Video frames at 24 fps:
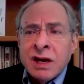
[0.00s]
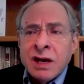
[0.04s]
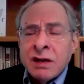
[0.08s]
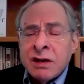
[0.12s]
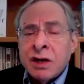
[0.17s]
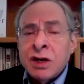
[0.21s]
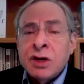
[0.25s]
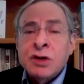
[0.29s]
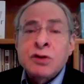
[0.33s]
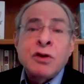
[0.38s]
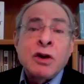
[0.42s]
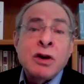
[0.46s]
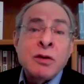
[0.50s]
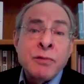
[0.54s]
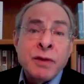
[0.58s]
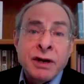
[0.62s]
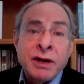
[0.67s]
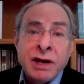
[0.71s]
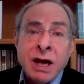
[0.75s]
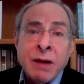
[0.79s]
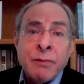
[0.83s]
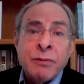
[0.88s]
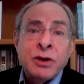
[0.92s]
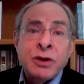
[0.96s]
and a drunk
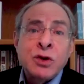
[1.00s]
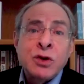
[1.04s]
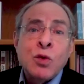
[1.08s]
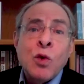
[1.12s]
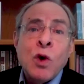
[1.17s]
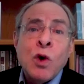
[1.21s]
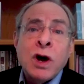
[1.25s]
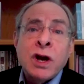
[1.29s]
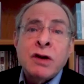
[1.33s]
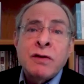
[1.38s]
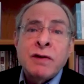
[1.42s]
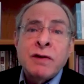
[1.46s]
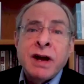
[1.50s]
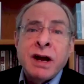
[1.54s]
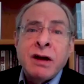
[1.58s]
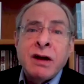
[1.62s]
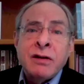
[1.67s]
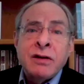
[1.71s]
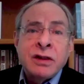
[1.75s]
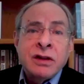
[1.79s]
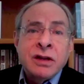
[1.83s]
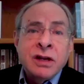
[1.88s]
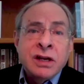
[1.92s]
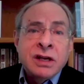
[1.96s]
man happened to wander
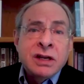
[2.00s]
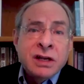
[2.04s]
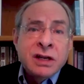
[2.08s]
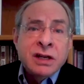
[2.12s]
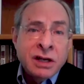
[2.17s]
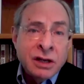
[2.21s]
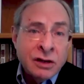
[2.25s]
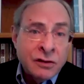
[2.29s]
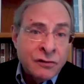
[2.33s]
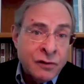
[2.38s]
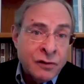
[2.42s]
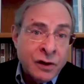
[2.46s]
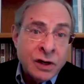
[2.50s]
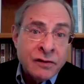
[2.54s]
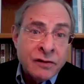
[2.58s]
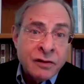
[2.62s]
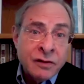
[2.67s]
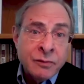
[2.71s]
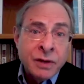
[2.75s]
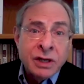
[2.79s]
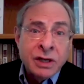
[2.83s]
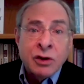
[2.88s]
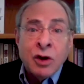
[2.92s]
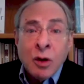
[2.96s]
out in front of
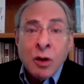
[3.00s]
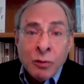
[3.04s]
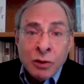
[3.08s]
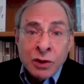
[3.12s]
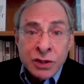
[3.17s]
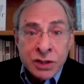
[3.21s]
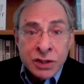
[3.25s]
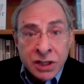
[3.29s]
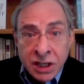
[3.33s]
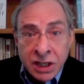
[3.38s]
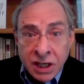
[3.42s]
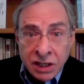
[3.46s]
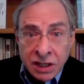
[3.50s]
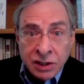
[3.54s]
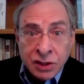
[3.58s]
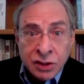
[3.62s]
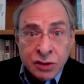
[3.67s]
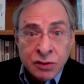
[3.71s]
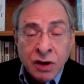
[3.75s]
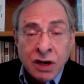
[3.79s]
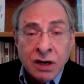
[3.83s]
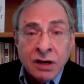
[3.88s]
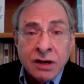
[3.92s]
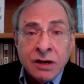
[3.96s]
him and almost hit his
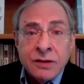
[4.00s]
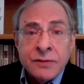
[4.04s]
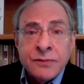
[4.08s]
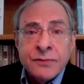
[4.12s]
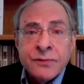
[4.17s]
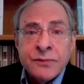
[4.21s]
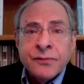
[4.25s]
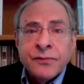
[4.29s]
truck.